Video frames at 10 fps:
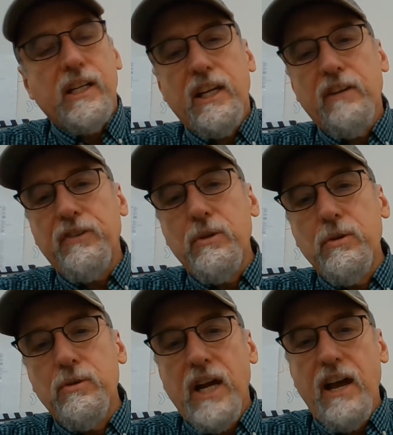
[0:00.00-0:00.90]
If
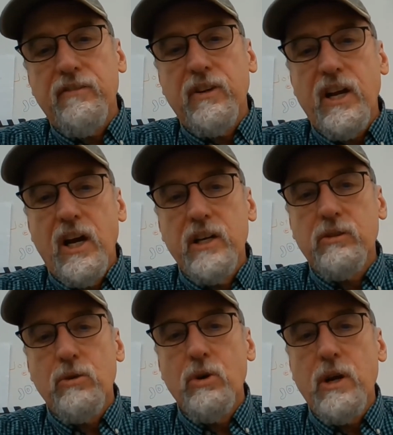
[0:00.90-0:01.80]
you have a
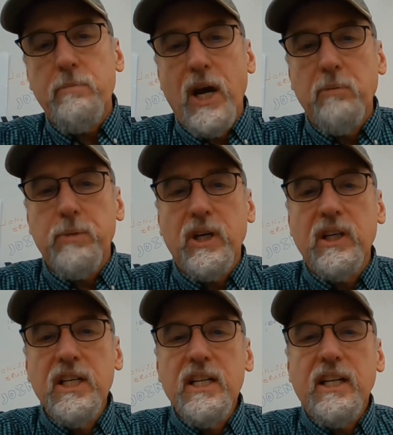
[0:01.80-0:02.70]
grown-up helper